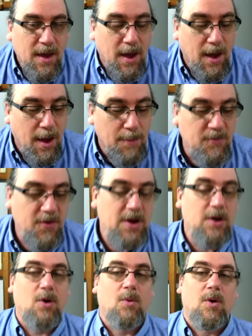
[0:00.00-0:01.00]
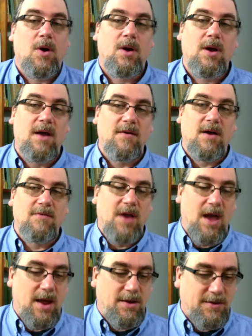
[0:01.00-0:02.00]
Um, video work. I, I've
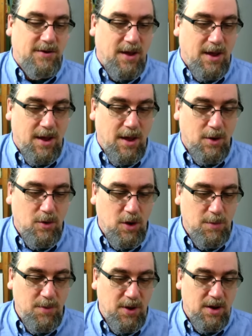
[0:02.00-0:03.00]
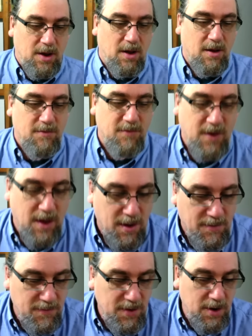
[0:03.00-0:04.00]
got uh, a good bit of
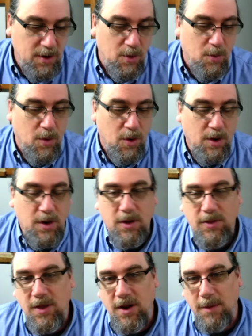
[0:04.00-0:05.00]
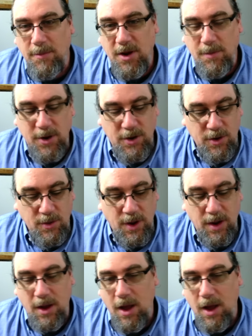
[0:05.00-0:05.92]
uh, video work that I'm going to be doing.